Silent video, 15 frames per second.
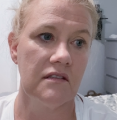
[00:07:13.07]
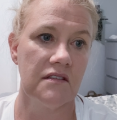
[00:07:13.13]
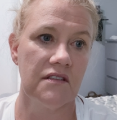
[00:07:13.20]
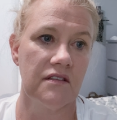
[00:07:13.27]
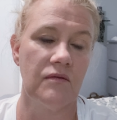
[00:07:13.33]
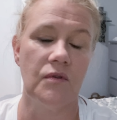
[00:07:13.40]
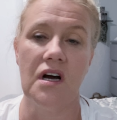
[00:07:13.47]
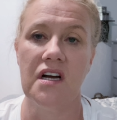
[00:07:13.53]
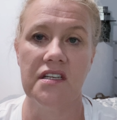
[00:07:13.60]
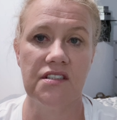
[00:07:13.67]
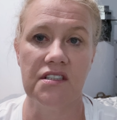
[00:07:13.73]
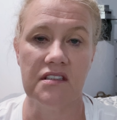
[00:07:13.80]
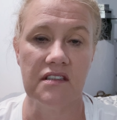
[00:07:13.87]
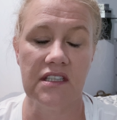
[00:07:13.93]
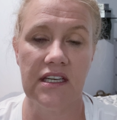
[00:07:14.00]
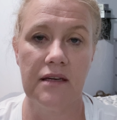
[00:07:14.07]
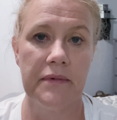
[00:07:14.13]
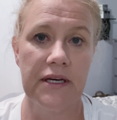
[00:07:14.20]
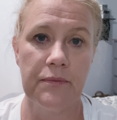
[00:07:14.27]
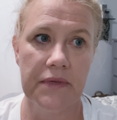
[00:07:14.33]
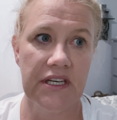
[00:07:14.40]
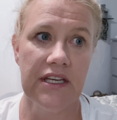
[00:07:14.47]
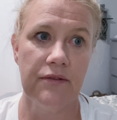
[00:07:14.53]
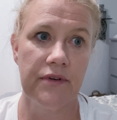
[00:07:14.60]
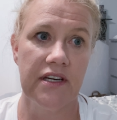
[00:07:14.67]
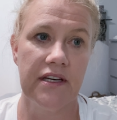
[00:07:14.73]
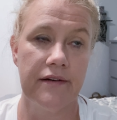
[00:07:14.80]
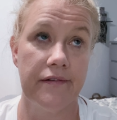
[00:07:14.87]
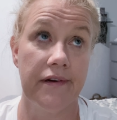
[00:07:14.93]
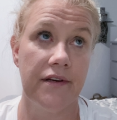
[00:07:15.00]
to watch and think about money right
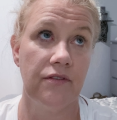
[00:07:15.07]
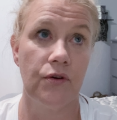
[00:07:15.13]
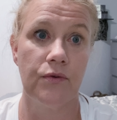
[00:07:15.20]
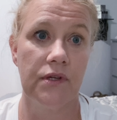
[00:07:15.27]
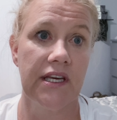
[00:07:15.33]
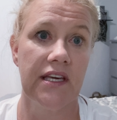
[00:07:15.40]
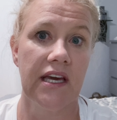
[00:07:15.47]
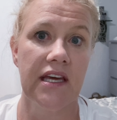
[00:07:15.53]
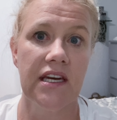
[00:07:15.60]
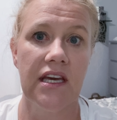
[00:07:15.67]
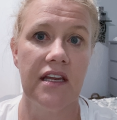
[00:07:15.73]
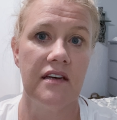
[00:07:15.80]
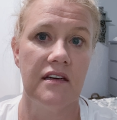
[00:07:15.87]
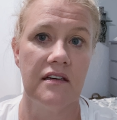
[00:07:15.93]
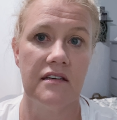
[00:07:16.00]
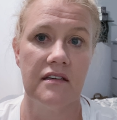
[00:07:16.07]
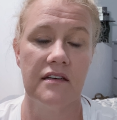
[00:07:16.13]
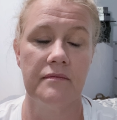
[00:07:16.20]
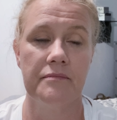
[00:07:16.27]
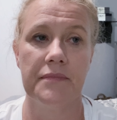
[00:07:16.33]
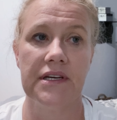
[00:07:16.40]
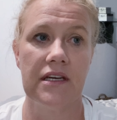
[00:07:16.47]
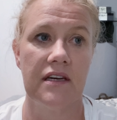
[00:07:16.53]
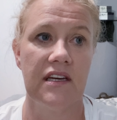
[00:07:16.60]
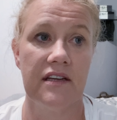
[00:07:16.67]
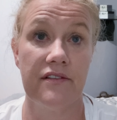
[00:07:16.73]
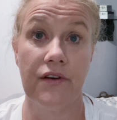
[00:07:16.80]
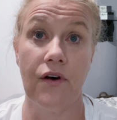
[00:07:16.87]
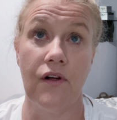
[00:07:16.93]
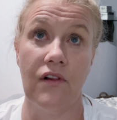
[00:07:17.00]
now. I totally get it. But
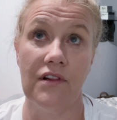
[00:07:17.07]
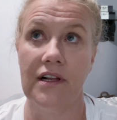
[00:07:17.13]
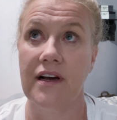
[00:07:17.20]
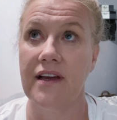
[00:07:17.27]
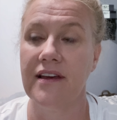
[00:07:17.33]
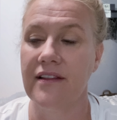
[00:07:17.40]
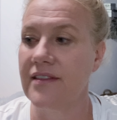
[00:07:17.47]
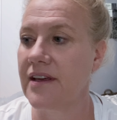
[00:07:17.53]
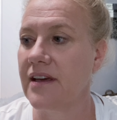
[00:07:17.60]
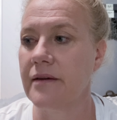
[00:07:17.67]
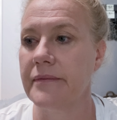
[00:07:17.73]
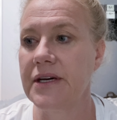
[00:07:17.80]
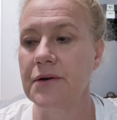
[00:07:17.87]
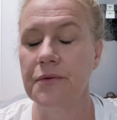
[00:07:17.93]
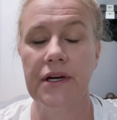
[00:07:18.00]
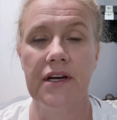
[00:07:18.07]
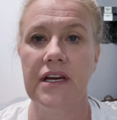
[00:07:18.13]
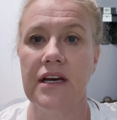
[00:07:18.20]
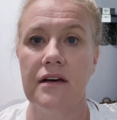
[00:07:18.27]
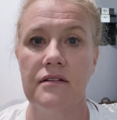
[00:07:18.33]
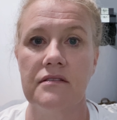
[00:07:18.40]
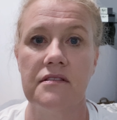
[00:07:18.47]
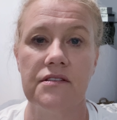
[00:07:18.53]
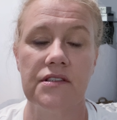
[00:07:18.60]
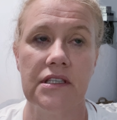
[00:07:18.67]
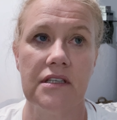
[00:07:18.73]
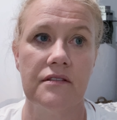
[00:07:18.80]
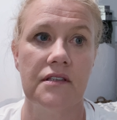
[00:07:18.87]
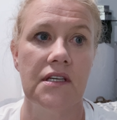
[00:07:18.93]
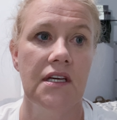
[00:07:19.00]
it's all I can think about right now.
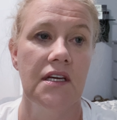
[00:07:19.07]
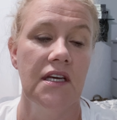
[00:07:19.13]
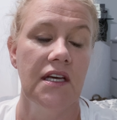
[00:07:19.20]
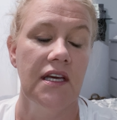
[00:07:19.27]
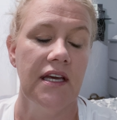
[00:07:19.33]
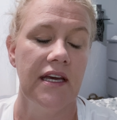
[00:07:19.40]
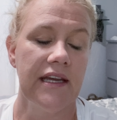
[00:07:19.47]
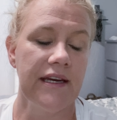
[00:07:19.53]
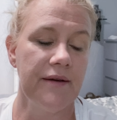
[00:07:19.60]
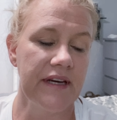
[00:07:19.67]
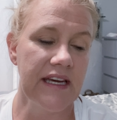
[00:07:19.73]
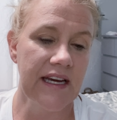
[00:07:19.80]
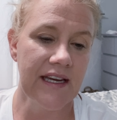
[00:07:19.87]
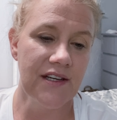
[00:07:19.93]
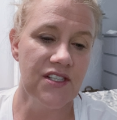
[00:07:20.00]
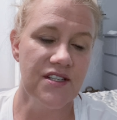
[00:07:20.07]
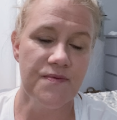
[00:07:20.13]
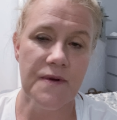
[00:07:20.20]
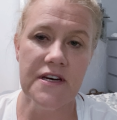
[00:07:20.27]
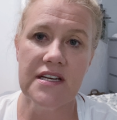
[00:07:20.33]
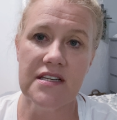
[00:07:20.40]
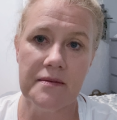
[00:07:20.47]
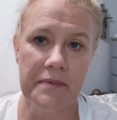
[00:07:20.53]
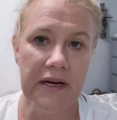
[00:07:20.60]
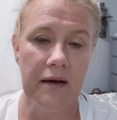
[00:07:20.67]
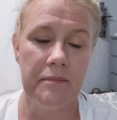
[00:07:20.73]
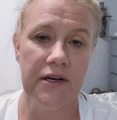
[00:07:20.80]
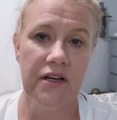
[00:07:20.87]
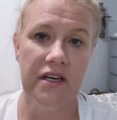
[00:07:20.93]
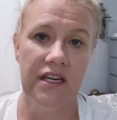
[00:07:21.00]
So anyway, I just wanted to
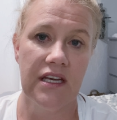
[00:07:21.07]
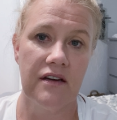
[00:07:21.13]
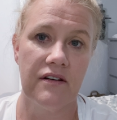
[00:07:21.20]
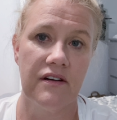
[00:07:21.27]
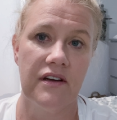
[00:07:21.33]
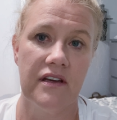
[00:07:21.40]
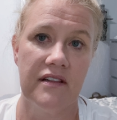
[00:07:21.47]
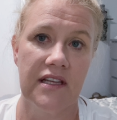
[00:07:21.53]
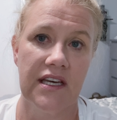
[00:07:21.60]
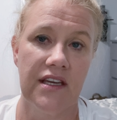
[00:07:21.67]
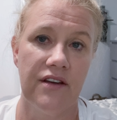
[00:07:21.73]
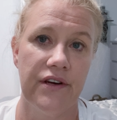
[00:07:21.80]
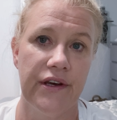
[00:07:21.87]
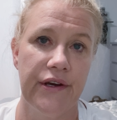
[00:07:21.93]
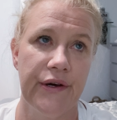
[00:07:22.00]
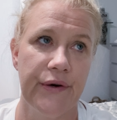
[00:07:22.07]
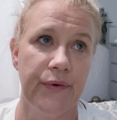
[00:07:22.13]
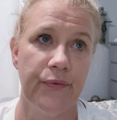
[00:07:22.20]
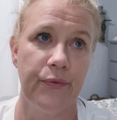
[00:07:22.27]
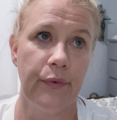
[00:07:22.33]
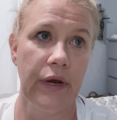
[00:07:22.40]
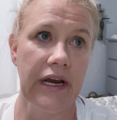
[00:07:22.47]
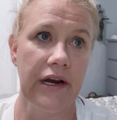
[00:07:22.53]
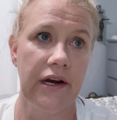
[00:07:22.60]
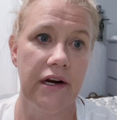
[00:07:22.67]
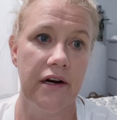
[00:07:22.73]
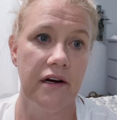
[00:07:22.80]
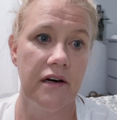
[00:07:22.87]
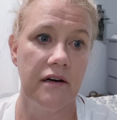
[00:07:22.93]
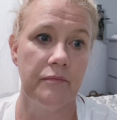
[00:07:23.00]
pop on here and let you know
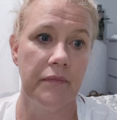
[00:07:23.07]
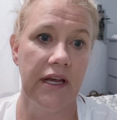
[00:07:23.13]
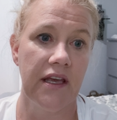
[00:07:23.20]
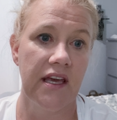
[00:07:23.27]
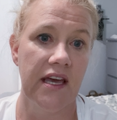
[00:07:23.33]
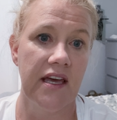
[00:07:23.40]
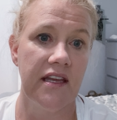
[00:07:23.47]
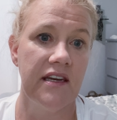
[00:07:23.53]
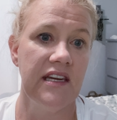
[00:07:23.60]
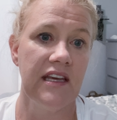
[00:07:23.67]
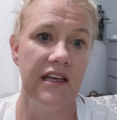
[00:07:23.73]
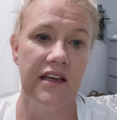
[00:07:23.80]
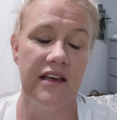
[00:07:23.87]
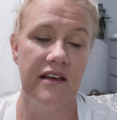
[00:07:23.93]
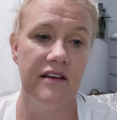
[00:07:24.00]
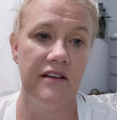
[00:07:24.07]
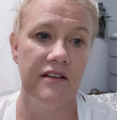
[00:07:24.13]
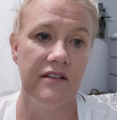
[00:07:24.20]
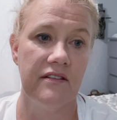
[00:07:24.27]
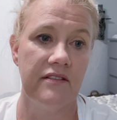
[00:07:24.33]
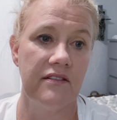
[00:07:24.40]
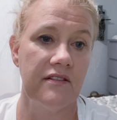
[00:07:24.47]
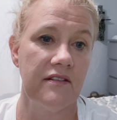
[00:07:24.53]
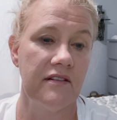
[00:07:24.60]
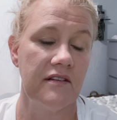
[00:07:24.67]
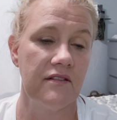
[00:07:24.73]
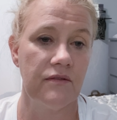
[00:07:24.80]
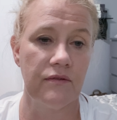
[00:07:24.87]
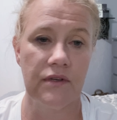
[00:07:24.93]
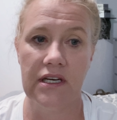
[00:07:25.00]
where my head is
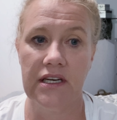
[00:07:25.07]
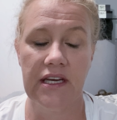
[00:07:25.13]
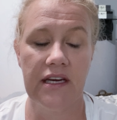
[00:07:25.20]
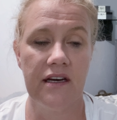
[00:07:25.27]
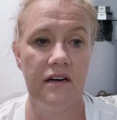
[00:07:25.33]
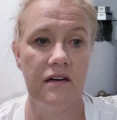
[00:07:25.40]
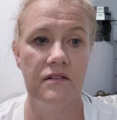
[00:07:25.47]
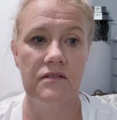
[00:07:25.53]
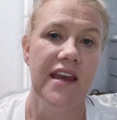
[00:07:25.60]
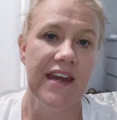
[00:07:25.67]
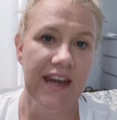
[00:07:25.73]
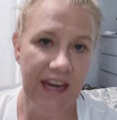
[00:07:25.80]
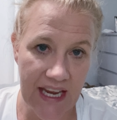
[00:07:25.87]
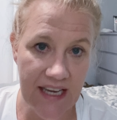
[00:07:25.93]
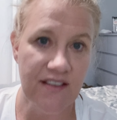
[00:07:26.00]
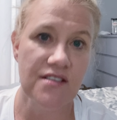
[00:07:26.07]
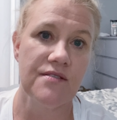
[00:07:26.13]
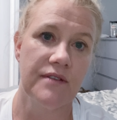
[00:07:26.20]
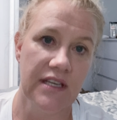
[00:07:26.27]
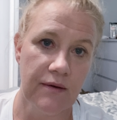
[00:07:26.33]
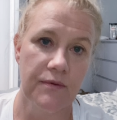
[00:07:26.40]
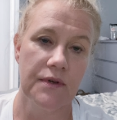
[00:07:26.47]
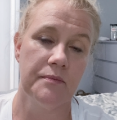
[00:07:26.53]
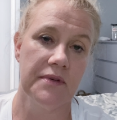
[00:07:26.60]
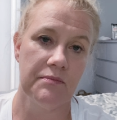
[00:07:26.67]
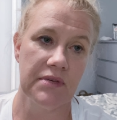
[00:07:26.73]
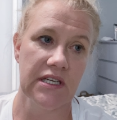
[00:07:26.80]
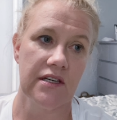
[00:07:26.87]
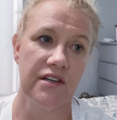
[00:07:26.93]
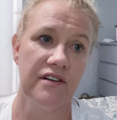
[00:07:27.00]
right now. Next week will be
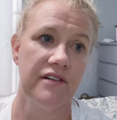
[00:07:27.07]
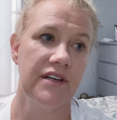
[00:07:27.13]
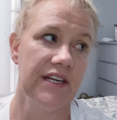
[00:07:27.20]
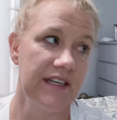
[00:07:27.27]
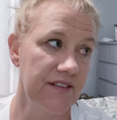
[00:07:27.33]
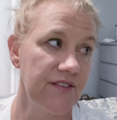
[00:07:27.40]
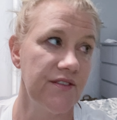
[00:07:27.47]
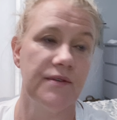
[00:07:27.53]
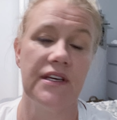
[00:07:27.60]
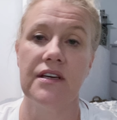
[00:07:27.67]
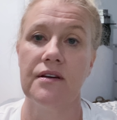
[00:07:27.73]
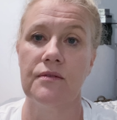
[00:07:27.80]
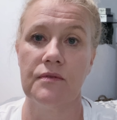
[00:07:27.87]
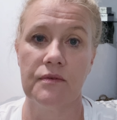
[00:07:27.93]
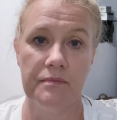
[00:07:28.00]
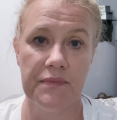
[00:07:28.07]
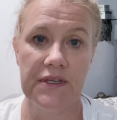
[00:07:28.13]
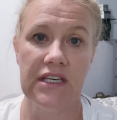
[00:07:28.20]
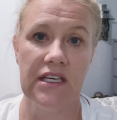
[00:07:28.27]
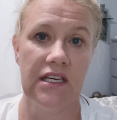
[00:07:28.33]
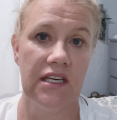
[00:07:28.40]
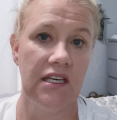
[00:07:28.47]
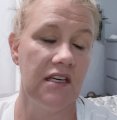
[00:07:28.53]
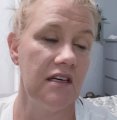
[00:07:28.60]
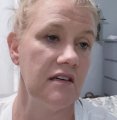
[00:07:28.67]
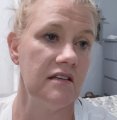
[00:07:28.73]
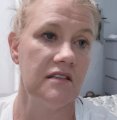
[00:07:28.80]
better. Next week will be